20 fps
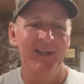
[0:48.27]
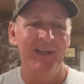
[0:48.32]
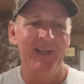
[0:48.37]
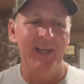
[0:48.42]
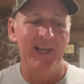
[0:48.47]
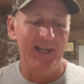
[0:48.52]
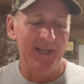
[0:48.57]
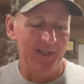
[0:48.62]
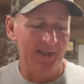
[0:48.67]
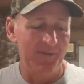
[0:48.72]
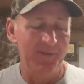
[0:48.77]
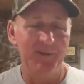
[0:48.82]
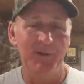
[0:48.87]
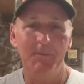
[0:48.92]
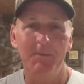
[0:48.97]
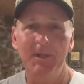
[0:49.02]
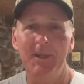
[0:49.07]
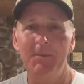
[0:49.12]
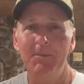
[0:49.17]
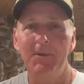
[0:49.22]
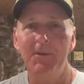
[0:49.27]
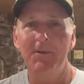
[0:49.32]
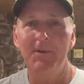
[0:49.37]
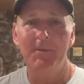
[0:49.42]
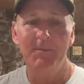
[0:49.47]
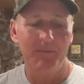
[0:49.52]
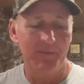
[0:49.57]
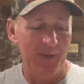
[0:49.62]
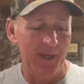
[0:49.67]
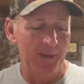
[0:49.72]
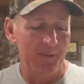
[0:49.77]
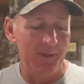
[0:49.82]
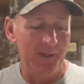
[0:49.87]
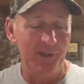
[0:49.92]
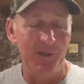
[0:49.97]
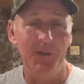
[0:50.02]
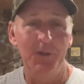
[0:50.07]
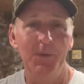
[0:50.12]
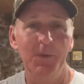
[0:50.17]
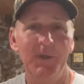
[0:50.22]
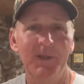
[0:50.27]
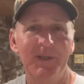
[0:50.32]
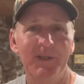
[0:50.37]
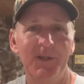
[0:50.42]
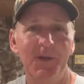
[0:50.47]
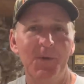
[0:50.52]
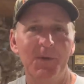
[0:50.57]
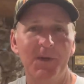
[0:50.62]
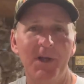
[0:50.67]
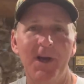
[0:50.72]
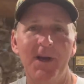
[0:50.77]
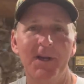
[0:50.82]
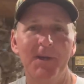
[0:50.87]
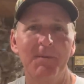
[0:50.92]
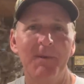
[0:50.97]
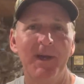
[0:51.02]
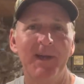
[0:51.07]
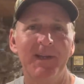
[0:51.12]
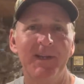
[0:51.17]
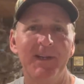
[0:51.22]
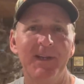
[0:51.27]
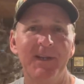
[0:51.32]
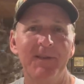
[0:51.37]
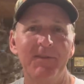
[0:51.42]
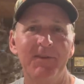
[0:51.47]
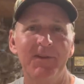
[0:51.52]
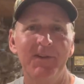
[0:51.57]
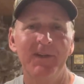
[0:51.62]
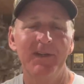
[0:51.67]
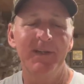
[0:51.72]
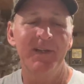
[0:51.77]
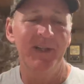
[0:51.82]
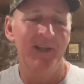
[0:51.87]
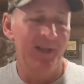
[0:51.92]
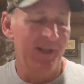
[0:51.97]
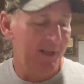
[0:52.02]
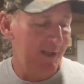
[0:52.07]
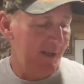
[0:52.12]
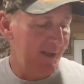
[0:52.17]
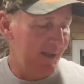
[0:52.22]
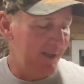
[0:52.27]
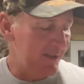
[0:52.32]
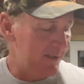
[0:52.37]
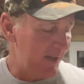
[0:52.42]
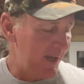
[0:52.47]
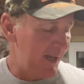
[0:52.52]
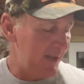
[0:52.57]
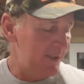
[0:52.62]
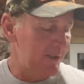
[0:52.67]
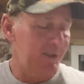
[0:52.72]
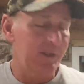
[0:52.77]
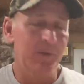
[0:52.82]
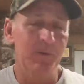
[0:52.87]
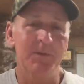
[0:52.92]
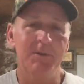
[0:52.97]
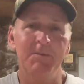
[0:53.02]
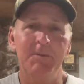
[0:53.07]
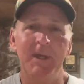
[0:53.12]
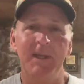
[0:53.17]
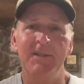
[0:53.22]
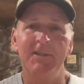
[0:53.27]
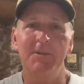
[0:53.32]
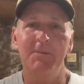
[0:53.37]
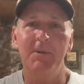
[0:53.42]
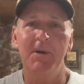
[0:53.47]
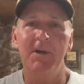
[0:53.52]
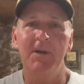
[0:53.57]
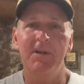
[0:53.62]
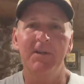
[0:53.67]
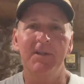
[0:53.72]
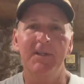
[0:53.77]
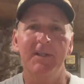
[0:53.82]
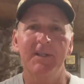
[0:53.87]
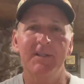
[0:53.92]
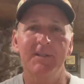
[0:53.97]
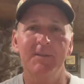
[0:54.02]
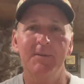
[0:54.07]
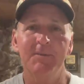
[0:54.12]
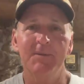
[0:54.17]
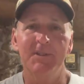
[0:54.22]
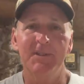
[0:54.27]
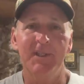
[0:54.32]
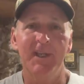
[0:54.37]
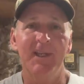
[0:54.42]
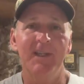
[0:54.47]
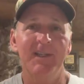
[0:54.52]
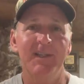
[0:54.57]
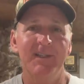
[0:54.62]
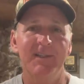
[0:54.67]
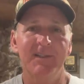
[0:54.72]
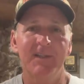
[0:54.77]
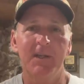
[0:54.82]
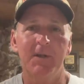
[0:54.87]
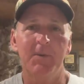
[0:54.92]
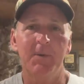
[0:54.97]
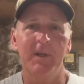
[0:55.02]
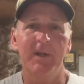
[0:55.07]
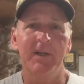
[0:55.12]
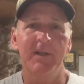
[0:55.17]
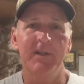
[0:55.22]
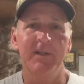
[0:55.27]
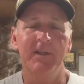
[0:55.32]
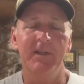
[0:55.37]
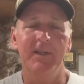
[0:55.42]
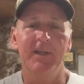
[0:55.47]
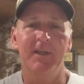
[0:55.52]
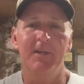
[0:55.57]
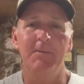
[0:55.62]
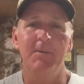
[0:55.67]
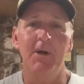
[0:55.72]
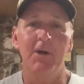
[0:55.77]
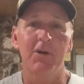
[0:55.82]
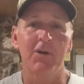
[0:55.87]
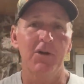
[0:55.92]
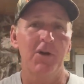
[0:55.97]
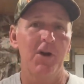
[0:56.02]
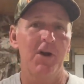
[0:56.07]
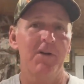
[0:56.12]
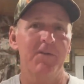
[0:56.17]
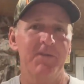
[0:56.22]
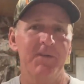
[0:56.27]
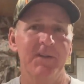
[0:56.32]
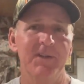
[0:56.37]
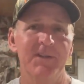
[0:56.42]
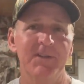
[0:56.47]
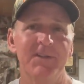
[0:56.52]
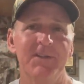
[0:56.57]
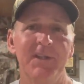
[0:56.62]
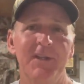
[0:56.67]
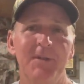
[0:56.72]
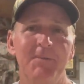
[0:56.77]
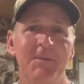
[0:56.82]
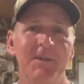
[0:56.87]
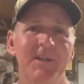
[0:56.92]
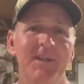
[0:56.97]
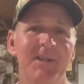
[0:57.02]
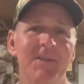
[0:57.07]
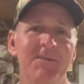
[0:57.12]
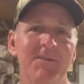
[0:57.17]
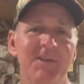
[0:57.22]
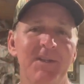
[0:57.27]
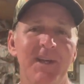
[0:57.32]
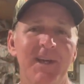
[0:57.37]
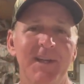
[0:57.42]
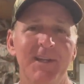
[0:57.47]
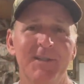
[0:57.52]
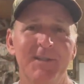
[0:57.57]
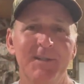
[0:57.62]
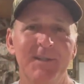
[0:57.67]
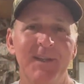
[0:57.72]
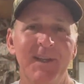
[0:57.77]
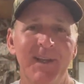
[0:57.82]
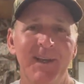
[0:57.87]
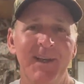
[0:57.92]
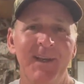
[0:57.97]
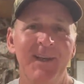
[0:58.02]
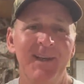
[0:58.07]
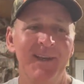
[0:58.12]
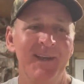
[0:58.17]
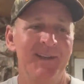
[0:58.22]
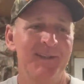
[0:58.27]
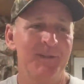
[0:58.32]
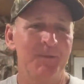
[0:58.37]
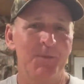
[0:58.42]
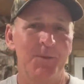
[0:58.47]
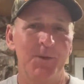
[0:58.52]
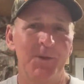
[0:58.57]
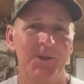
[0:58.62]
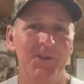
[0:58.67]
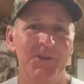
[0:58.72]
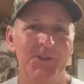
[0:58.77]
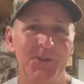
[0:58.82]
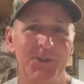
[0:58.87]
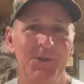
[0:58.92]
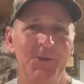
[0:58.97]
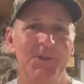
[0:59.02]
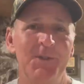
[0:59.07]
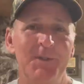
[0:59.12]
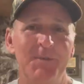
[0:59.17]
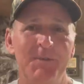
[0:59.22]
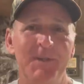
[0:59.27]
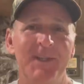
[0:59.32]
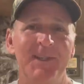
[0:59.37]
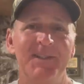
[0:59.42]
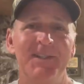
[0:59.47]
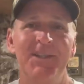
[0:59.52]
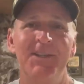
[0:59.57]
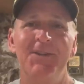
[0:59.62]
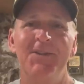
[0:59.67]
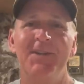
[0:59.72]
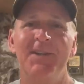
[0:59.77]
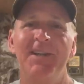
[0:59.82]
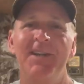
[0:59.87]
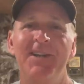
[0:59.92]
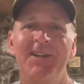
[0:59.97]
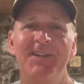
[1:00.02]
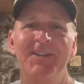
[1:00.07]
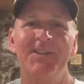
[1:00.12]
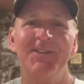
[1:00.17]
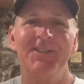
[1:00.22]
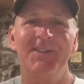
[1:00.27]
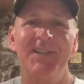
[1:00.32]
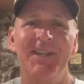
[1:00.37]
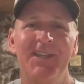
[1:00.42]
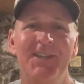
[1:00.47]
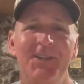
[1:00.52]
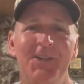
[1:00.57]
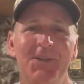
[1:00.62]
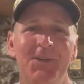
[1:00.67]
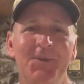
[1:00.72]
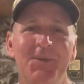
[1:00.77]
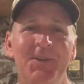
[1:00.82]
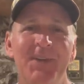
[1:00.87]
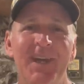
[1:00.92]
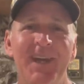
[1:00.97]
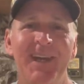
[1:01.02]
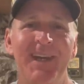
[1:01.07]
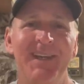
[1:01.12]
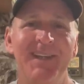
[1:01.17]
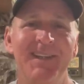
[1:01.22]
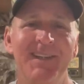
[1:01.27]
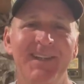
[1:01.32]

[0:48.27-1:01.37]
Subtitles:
And even the people that maybe do it don't talk about it ever. And it's actually was based upon some studies that I read on crawfish. And I'm going to give you guys some real juice, a big secret here. So stay tuned with that.